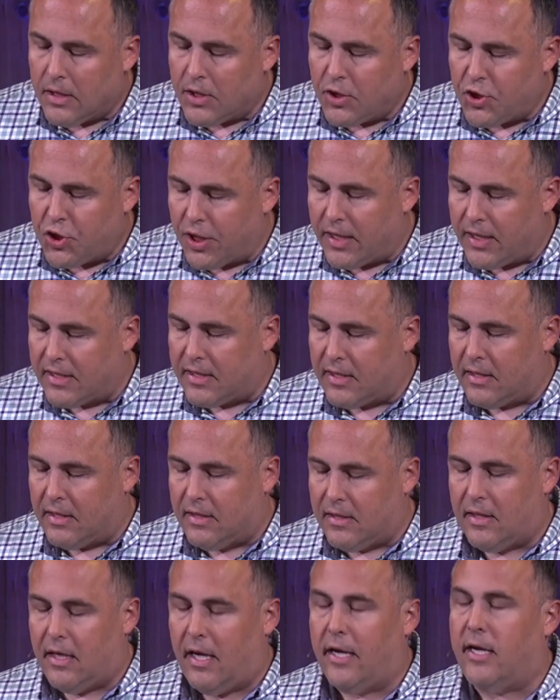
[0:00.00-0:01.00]

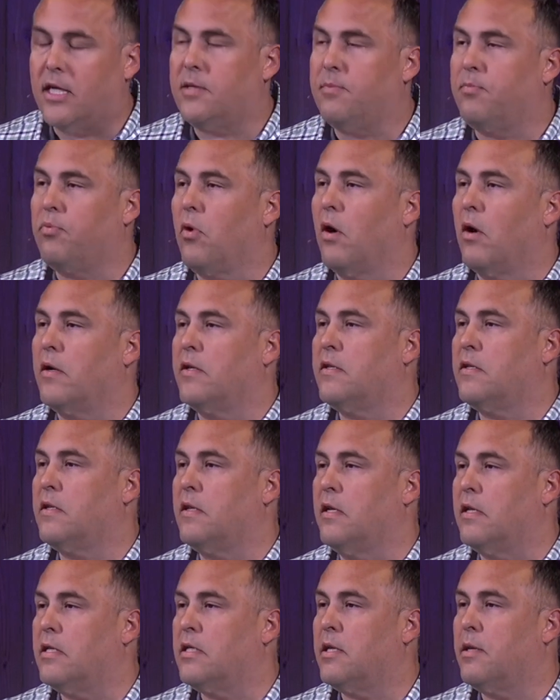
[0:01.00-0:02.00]
Genesis, in its broadest
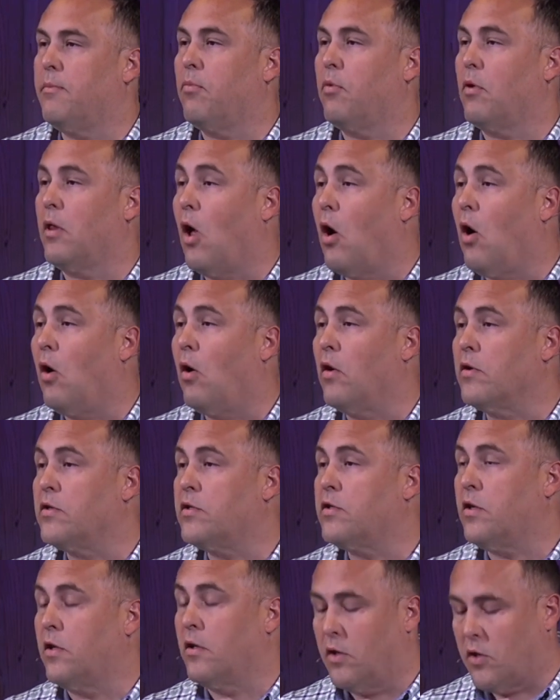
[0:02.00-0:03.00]
sense, belongs
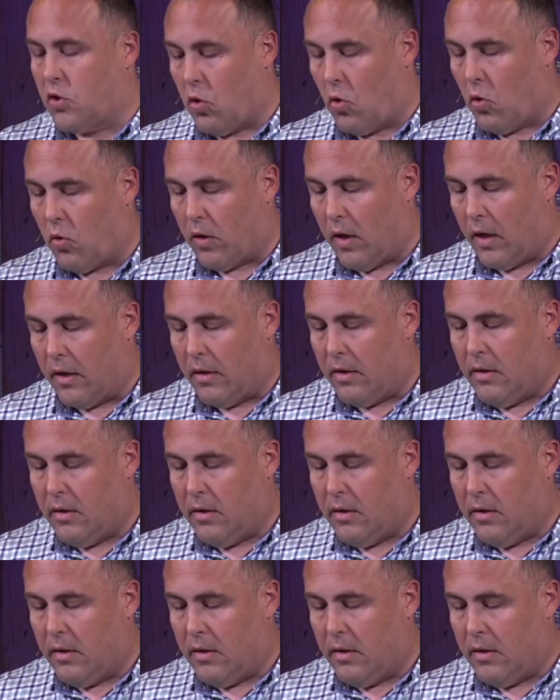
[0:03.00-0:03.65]
to the Torah